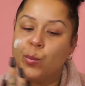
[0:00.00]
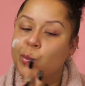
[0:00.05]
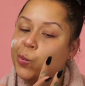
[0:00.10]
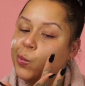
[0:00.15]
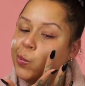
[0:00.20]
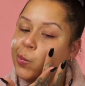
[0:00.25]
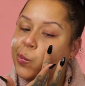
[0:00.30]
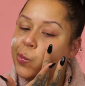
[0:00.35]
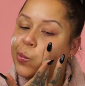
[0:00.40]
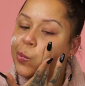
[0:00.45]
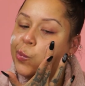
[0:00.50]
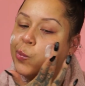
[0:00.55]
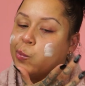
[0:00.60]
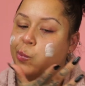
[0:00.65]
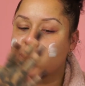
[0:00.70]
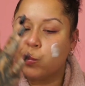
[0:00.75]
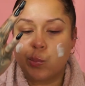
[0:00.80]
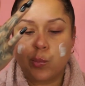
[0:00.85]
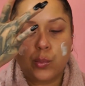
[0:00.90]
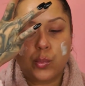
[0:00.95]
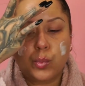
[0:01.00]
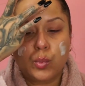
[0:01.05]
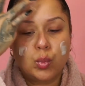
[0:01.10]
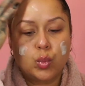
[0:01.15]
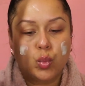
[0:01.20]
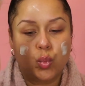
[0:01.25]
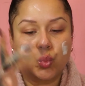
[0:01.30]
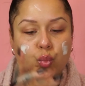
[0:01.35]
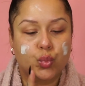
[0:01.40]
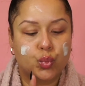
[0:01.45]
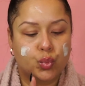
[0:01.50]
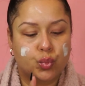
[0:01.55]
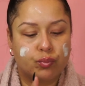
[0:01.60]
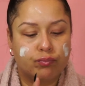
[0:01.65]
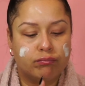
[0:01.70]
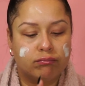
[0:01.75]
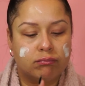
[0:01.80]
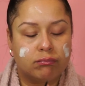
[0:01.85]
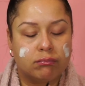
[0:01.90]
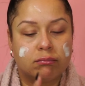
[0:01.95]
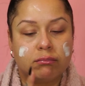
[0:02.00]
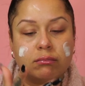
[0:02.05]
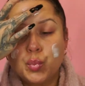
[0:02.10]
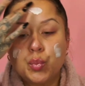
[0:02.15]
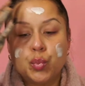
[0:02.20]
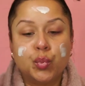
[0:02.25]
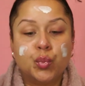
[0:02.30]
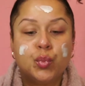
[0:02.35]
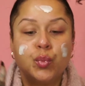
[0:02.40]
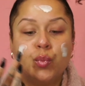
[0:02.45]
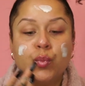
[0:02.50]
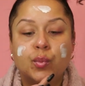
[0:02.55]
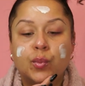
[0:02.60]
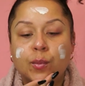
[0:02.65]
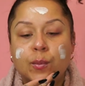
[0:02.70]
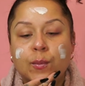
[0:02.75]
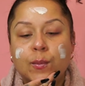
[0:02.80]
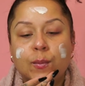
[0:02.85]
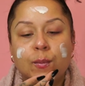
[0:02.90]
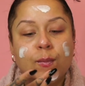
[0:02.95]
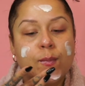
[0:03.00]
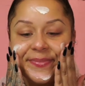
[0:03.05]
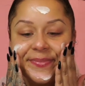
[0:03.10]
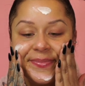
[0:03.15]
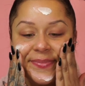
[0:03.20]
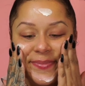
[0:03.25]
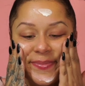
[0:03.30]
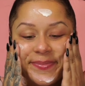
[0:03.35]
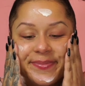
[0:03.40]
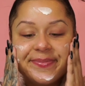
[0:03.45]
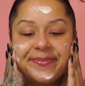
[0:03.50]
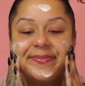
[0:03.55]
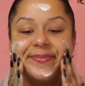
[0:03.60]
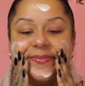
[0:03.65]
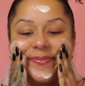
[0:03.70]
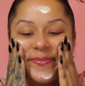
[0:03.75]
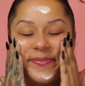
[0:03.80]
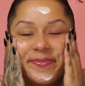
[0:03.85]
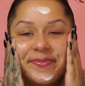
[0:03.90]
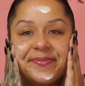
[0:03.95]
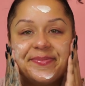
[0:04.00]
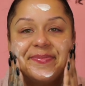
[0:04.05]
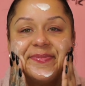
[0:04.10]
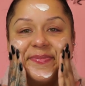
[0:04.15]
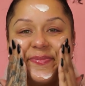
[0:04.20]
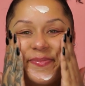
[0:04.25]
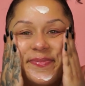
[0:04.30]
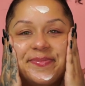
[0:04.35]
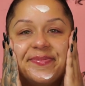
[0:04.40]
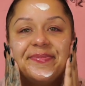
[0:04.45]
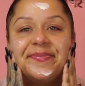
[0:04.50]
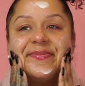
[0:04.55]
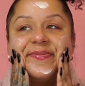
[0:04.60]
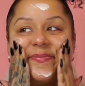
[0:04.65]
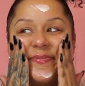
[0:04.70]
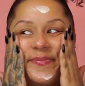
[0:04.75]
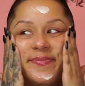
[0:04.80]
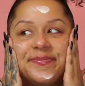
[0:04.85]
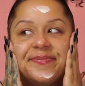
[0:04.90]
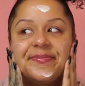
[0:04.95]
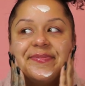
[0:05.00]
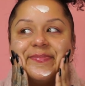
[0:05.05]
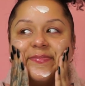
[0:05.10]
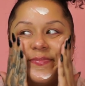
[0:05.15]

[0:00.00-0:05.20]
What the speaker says: Nothing is said.